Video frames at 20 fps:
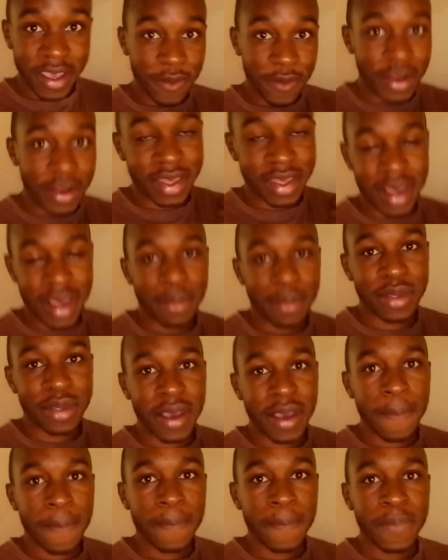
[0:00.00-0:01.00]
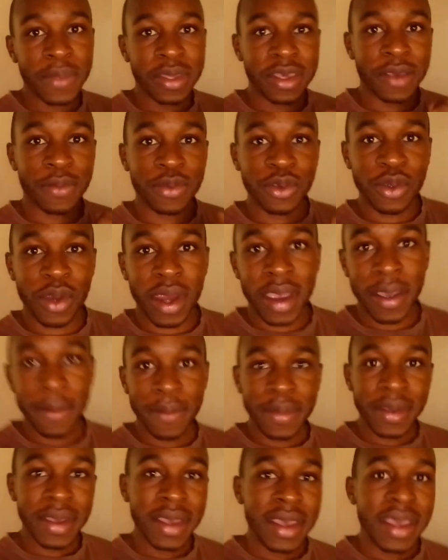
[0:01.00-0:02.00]
give it a thumbs up subscribe
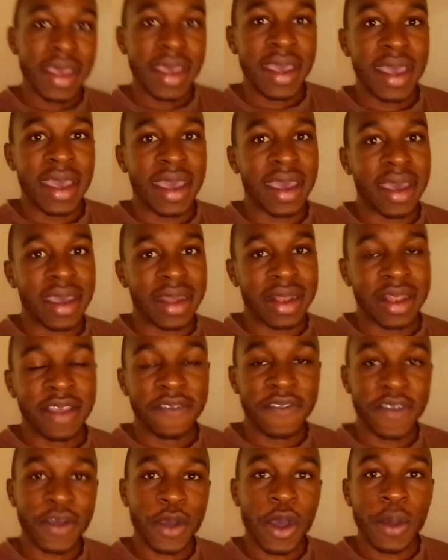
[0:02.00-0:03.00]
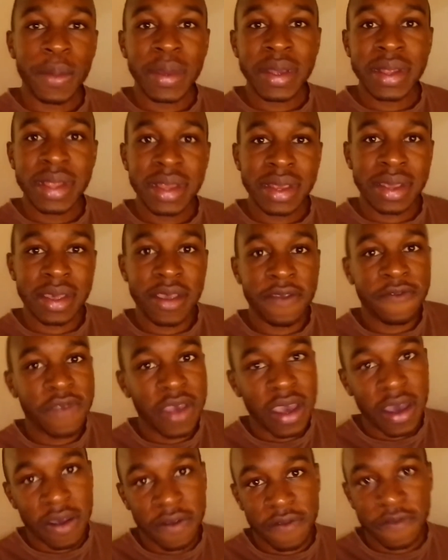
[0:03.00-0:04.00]
and leave a comment if
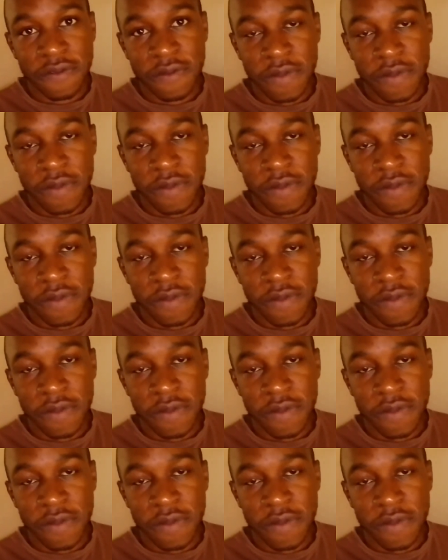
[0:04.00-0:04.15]
you have